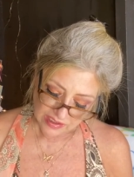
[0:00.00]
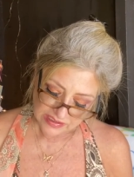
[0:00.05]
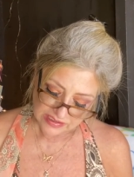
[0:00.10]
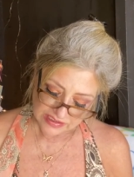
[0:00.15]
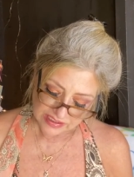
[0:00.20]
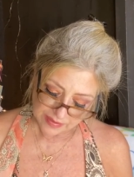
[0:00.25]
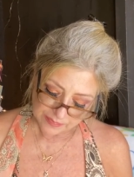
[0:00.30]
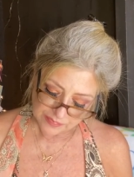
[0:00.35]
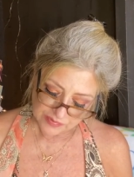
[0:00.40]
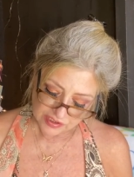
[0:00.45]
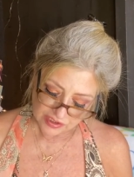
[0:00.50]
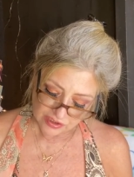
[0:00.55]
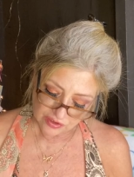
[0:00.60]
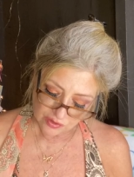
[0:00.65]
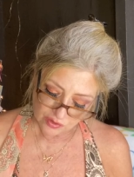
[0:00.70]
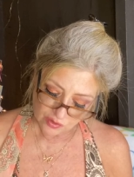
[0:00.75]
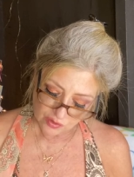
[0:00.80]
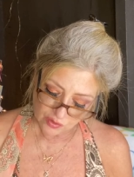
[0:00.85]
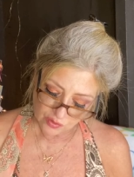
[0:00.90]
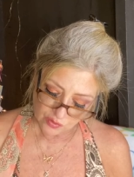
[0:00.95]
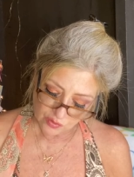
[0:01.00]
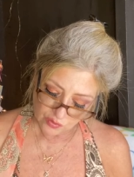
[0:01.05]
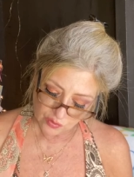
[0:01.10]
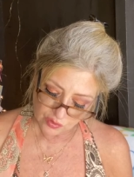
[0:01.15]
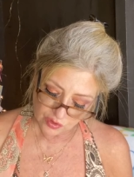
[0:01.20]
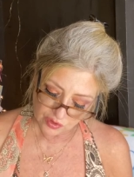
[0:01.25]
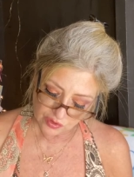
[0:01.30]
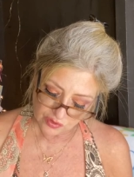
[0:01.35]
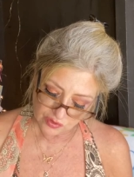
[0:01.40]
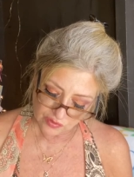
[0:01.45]
Step two,
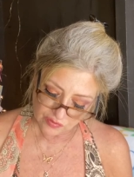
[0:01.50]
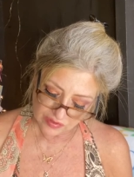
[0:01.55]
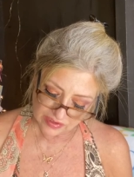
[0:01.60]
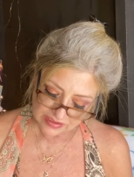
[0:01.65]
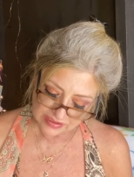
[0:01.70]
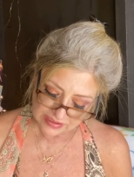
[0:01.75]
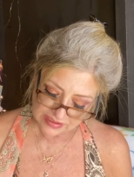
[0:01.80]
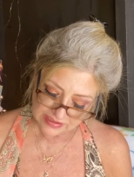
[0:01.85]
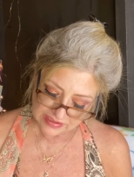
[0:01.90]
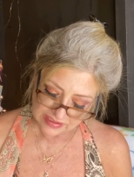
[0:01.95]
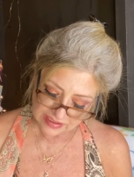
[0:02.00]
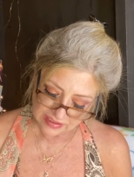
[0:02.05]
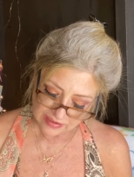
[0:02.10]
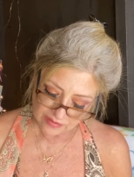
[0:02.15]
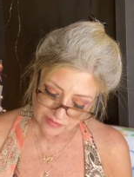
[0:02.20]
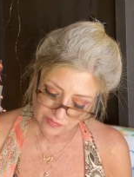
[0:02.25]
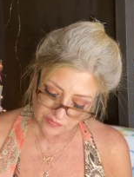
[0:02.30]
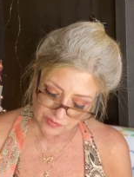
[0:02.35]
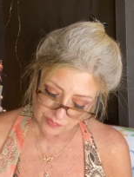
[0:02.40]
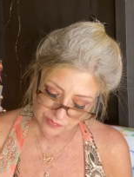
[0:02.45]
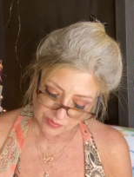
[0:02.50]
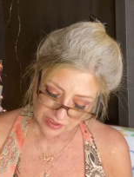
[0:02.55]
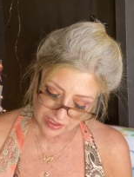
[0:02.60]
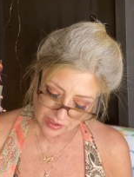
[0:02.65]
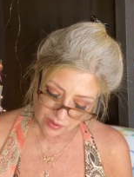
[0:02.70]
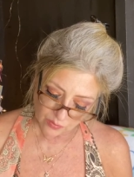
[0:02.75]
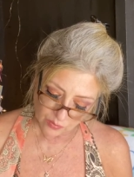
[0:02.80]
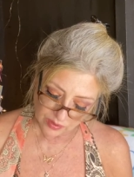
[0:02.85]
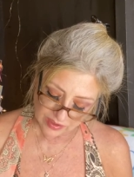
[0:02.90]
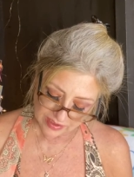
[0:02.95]
you do the detail, the
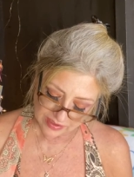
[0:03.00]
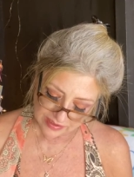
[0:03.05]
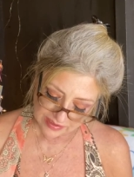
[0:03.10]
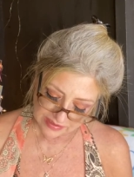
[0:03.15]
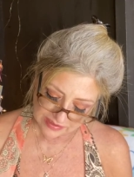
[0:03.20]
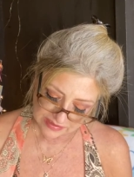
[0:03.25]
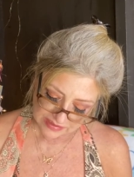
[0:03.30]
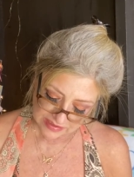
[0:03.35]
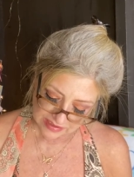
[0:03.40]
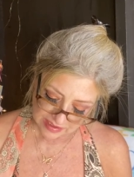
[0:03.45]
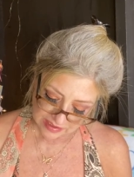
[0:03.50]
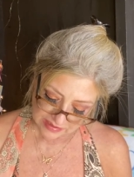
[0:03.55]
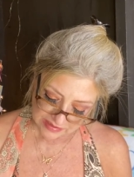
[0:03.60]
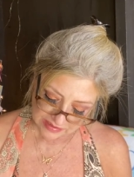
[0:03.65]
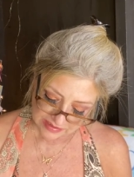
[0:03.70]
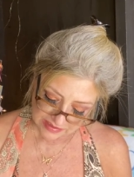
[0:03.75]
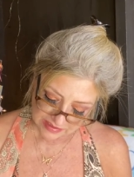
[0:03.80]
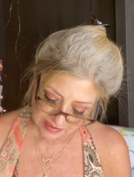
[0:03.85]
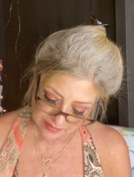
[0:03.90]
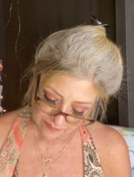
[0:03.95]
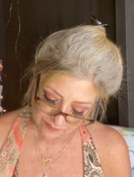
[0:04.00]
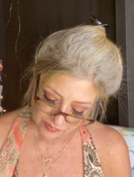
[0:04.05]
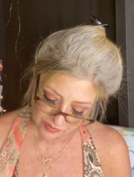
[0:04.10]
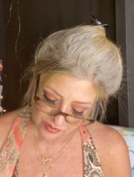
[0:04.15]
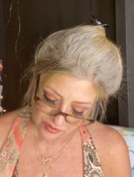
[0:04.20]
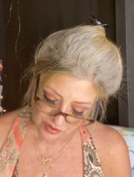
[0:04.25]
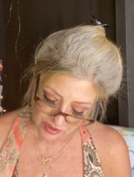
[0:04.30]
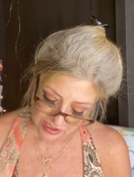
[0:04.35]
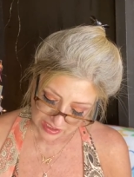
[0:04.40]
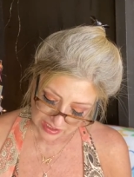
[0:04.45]
brow wiz, and step
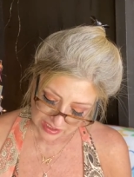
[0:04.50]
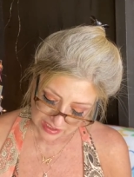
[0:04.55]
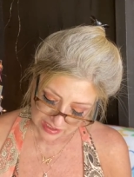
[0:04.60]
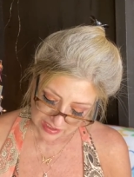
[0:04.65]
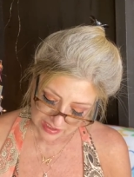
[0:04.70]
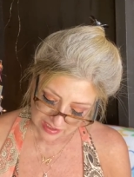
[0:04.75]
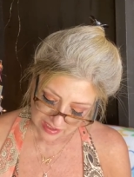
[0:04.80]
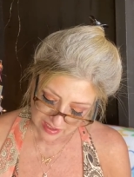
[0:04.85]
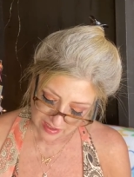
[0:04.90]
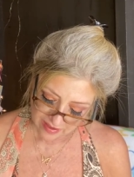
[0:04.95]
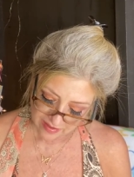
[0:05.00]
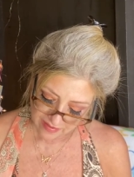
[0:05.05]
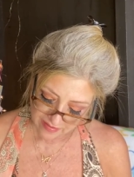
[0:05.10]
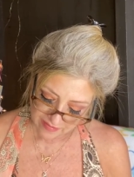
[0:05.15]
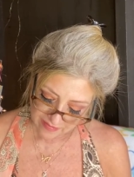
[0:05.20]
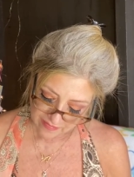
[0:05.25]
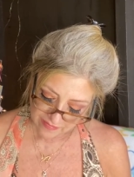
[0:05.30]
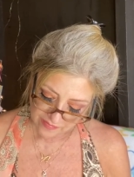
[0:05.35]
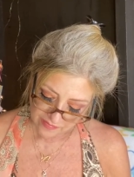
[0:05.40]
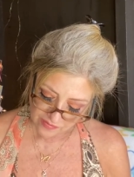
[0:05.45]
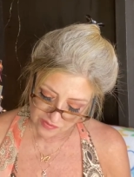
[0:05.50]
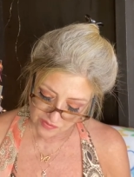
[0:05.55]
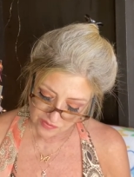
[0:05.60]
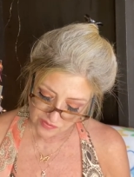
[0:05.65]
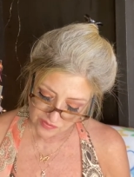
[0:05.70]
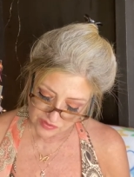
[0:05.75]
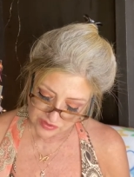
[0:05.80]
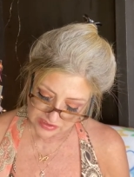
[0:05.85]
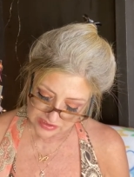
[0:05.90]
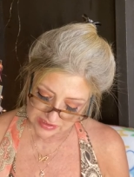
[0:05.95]
three,
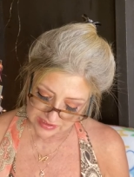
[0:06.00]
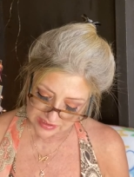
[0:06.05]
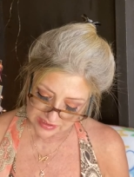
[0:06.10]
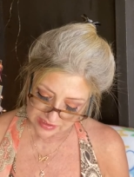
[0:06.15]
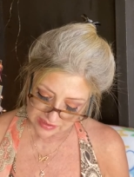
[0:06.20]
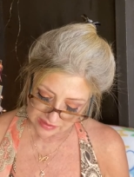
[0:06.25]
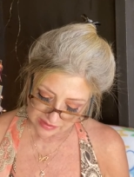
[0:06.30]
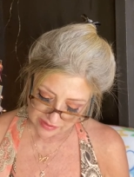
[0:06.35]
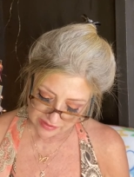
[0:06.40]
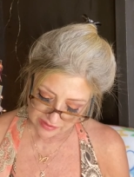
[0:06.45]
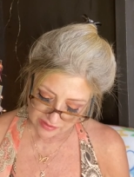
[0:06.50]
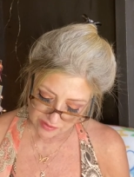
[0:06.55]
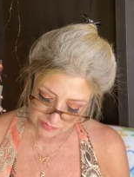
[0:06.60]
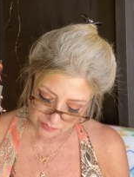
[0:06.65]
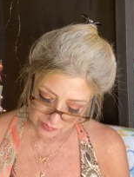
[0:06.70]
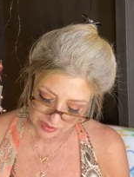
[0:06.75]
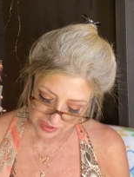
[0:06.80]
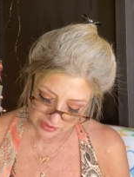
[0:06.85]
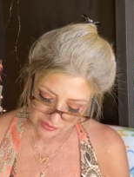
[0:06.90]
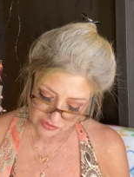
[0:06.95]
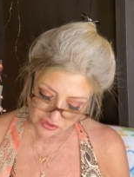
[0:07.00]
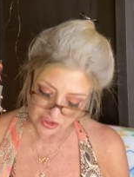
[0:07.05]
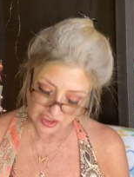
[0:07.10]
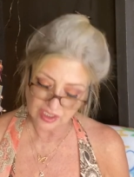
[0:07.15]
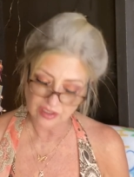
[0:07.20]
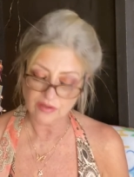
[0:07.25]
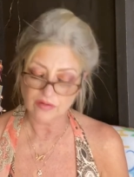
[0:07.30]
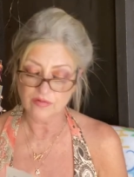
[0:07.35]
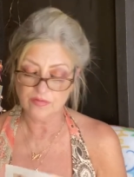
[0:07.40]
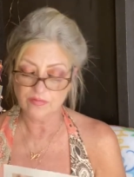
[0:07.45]
use the clear brow gel.